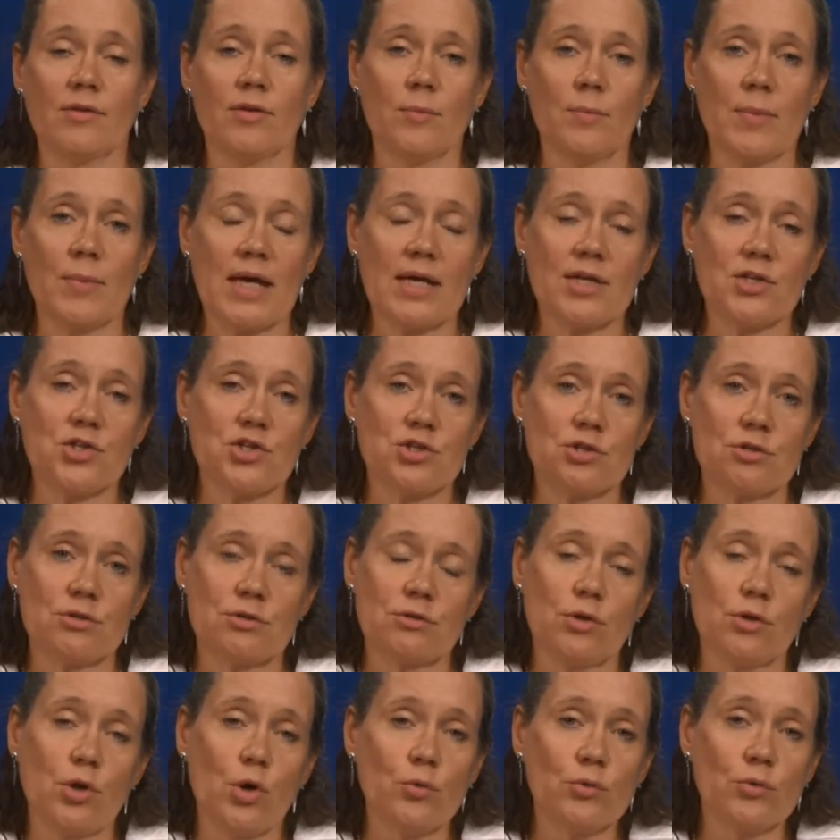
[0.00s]
the
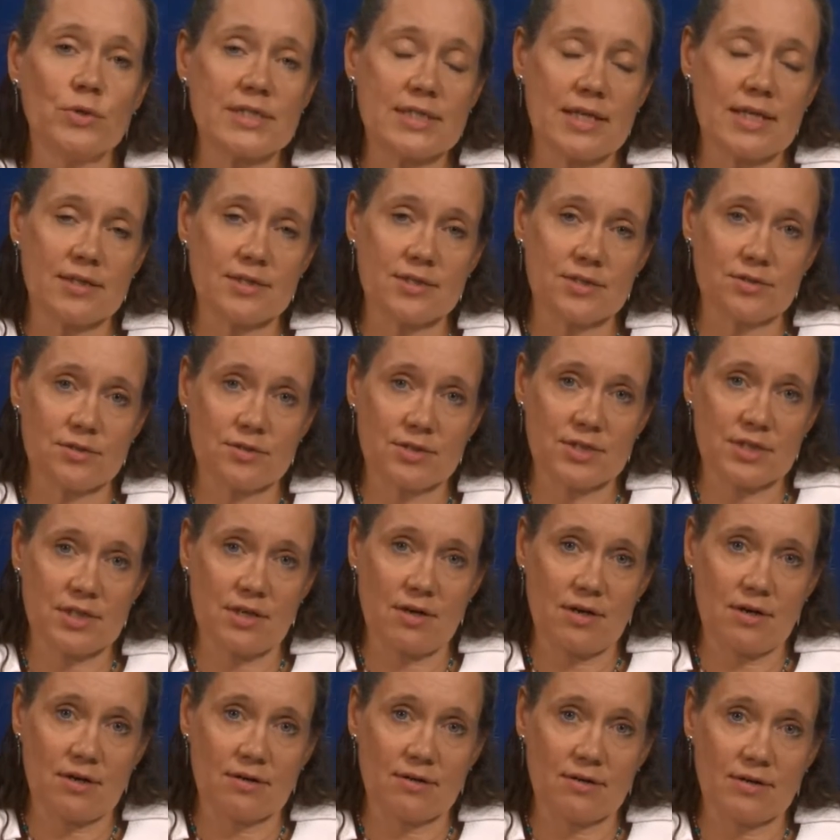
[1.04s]
major load centers
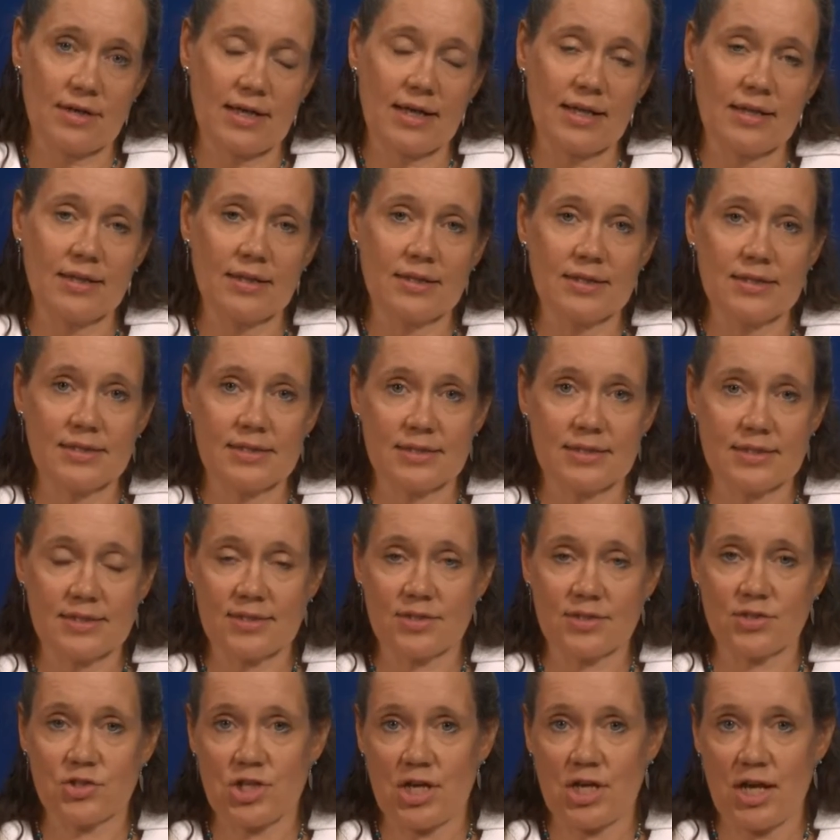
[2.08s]
are, and this
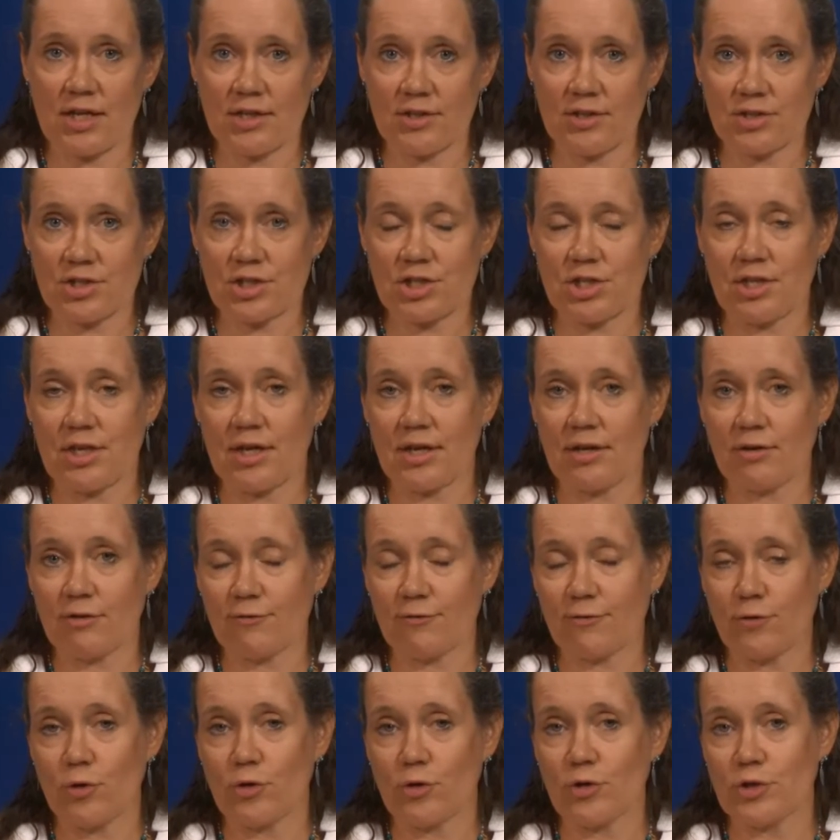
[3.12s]
is a challenge then
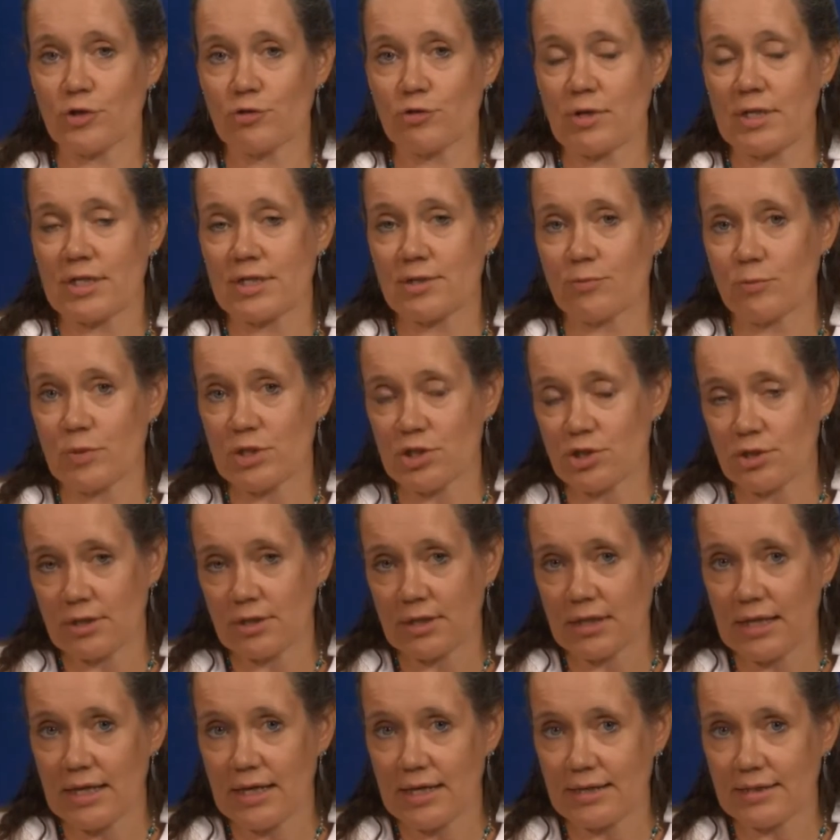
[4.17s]
for the
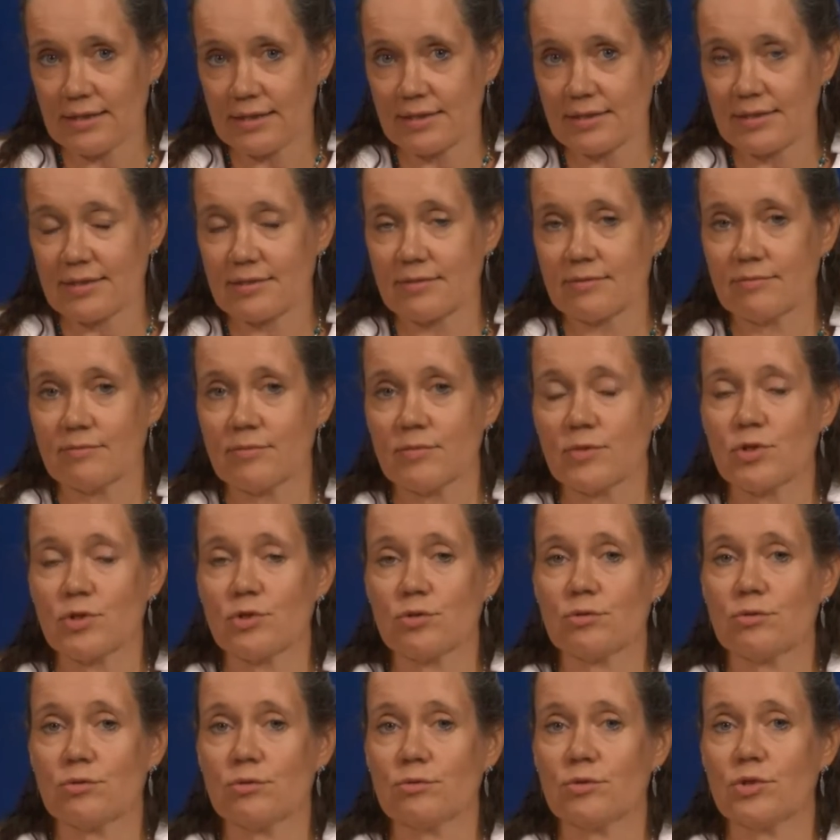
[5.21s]
transmission lines
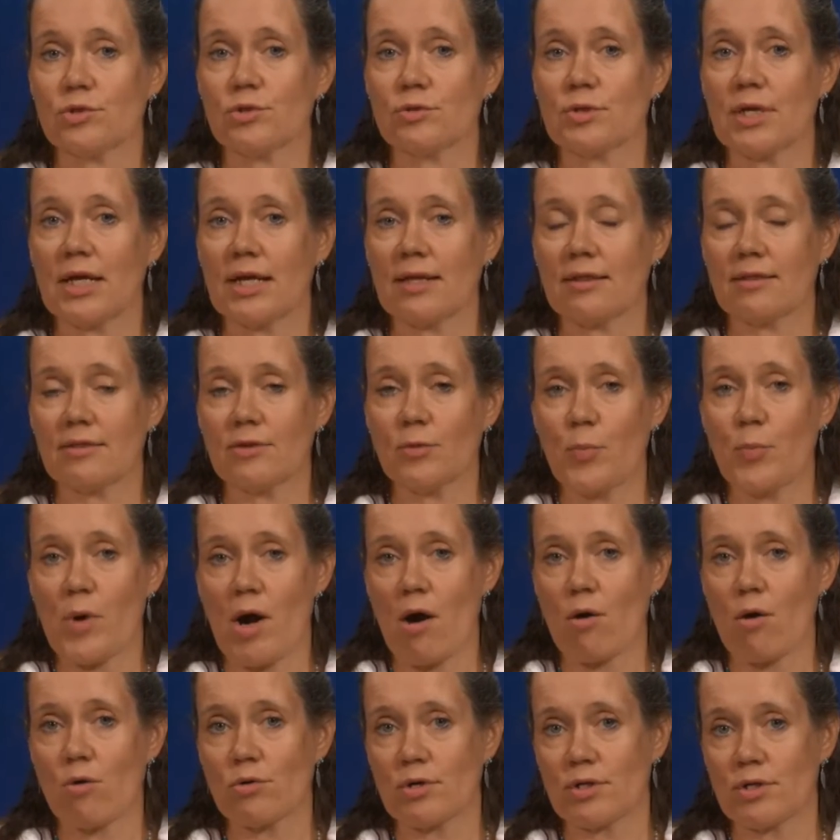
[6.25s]
to get the
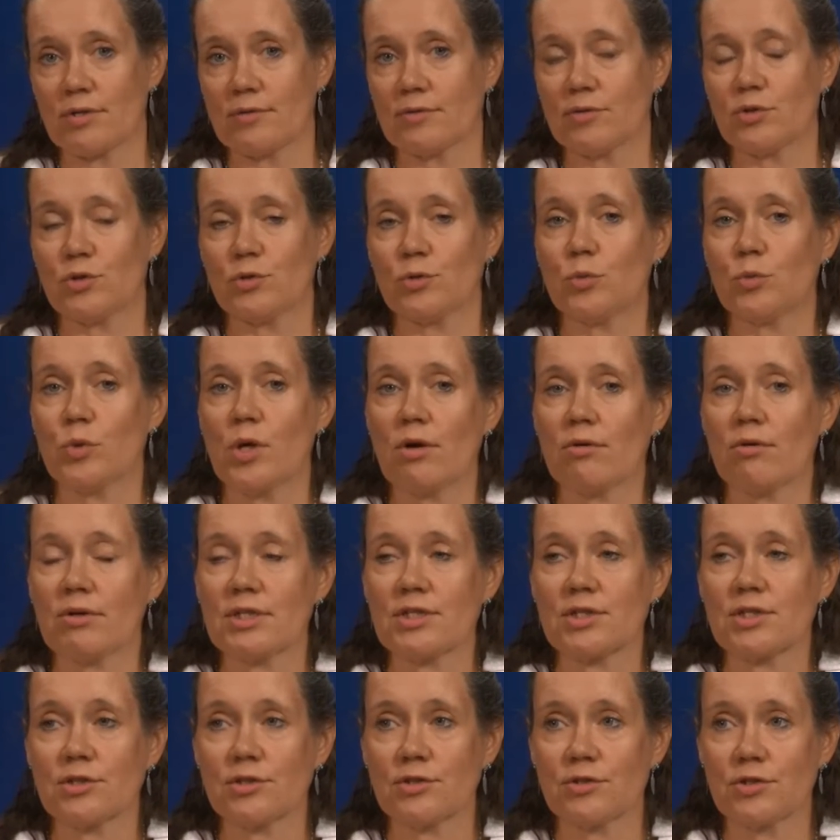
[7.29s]
power to where
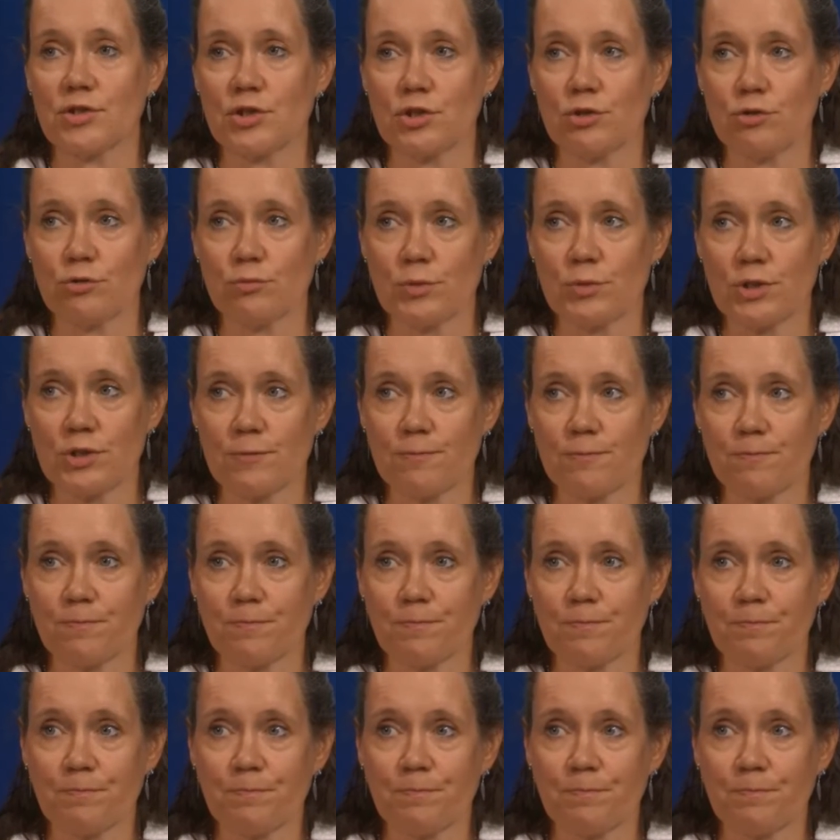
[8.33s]
it's consumed.